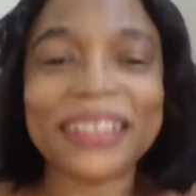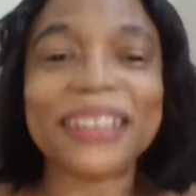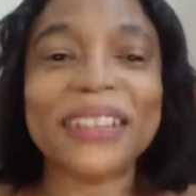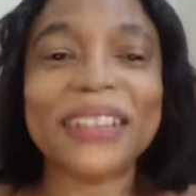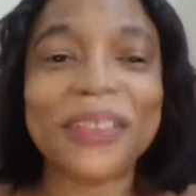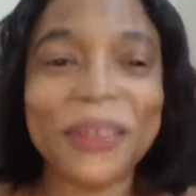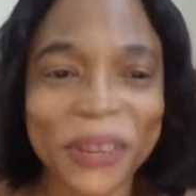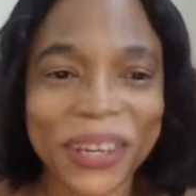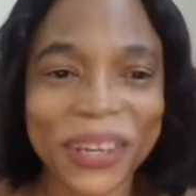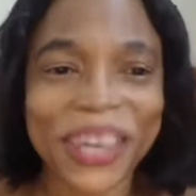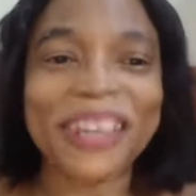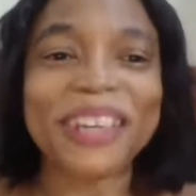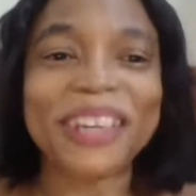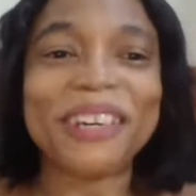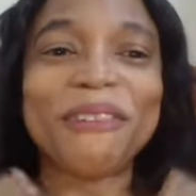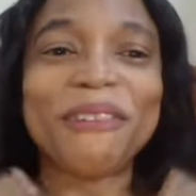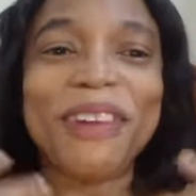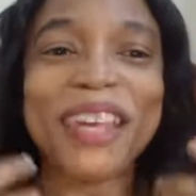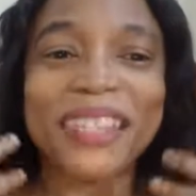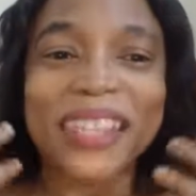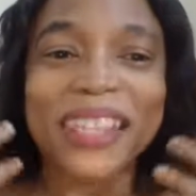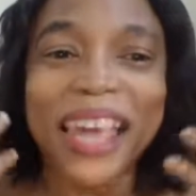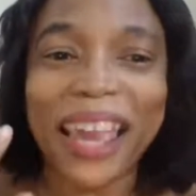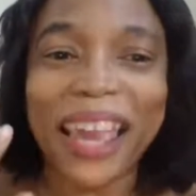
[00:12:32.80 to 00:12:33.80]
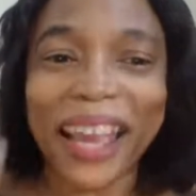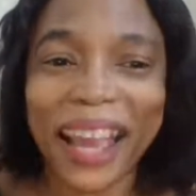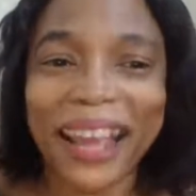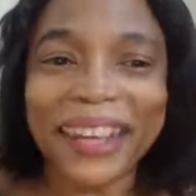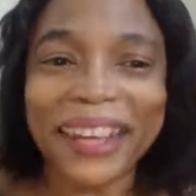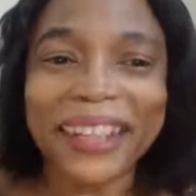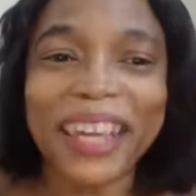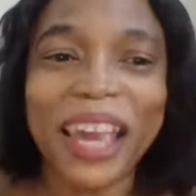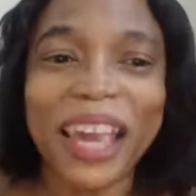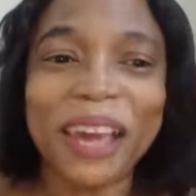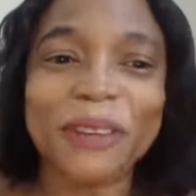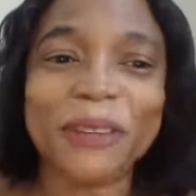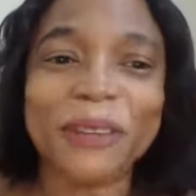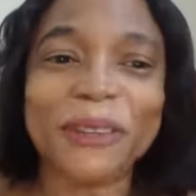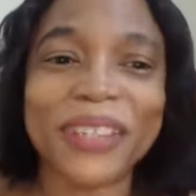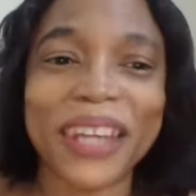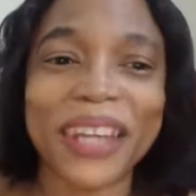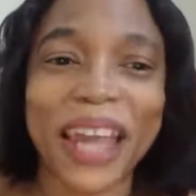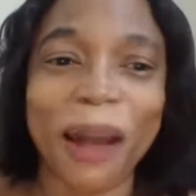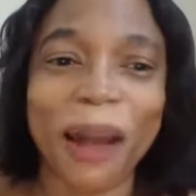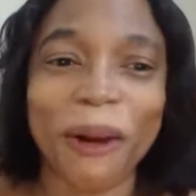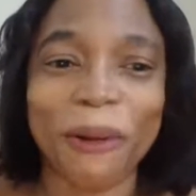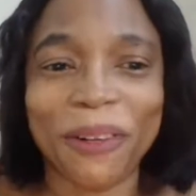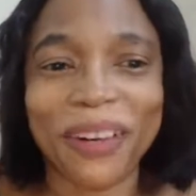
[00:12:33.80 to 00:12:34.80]
Okay, great. I can hear you
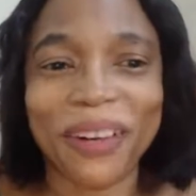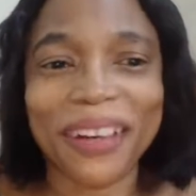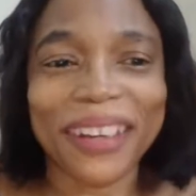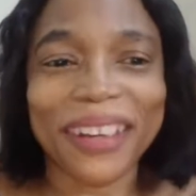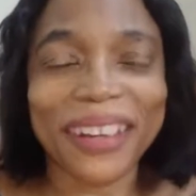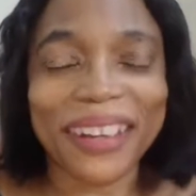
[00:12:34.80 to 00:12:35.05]
now.